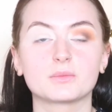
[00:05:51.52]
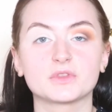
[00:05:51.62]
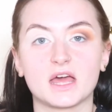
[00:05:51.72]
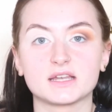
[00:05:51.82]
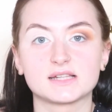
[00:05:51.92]
in with
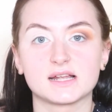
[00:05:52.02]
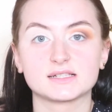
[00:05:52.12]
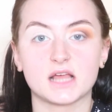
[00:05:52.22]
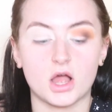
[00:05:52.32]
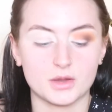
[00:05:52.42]
the
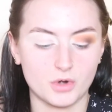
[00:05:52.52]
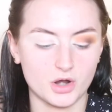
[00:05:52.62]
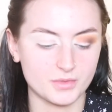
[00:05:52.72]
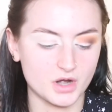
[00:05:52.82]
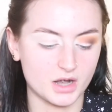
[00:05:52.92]
Anastasia eye
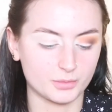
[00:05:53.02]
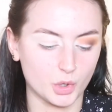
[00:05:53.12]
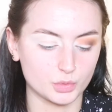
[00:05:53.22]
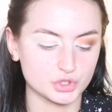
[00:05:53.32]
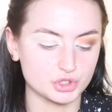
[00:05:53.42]
primer, and I'm
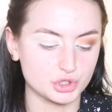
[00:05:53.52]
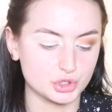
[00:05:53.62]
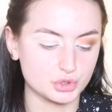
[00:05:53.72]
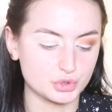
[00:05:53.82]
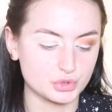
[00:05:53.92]
going to
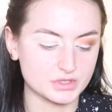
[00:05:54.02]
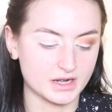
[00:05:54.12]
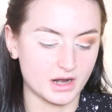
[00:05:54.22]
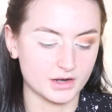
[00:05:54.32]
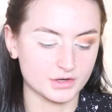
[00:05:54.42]
use
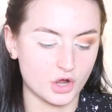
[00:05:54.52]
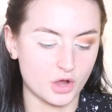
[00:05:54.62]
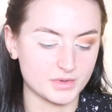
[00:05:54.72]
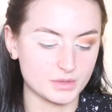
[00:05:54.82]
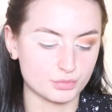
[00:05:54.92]
an Art and
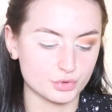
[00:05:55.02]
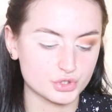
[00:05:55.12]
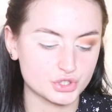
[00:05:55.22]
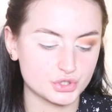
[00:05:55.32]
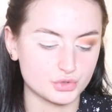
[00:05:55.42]
Hobby
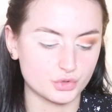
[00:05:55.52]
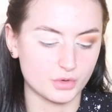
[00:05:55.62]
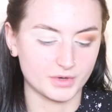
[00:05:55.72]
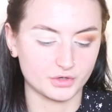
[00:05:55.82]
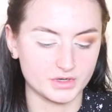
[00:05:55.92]
brush to
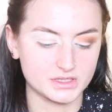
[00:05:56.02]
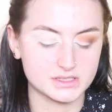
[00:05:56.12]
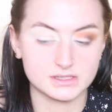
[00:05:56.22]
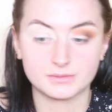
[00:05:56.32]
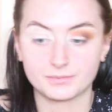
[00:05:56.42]
cut my crease.